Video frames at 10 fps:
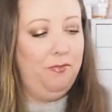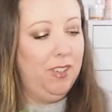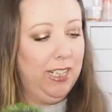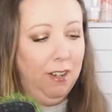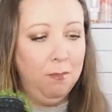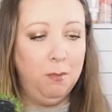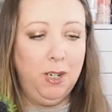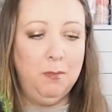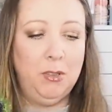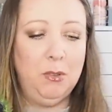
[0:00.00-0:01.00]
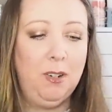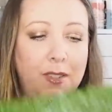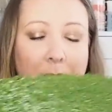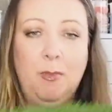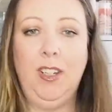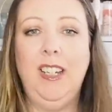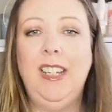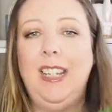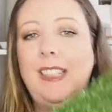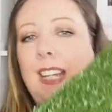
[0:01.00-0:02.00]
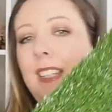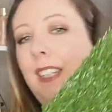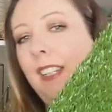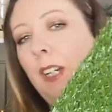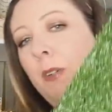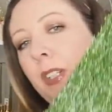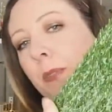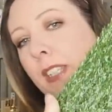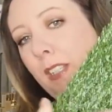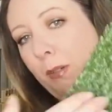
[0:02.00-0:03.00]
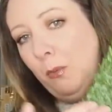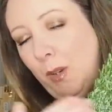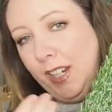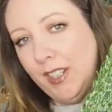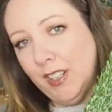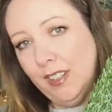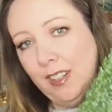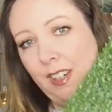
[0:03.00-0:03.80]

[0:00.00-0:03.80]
I can't remember how much it was, but it's handy. Like, I wish it was a little bit wider,